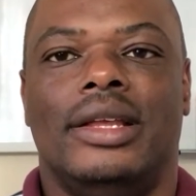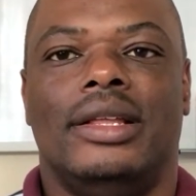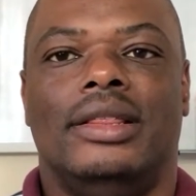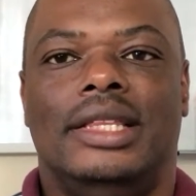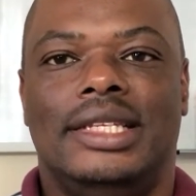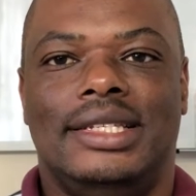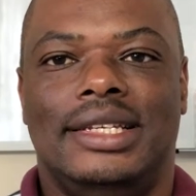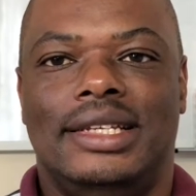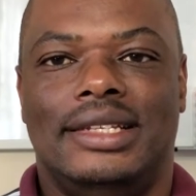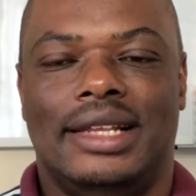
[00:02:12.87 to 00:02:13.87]
this
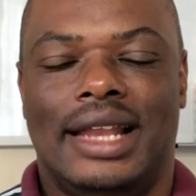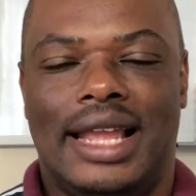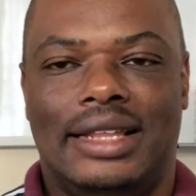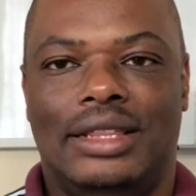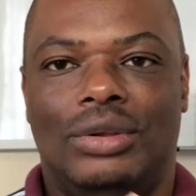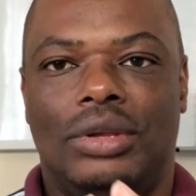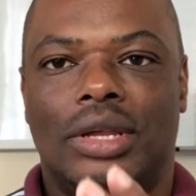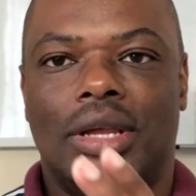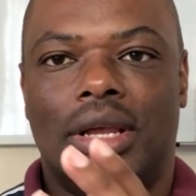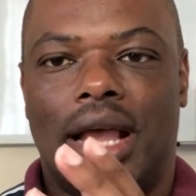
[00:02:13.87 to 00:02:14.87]
is like the
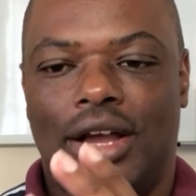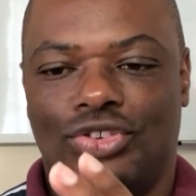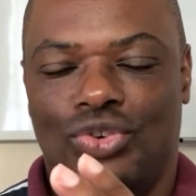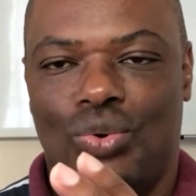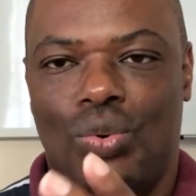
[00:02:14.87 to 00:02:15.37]
actual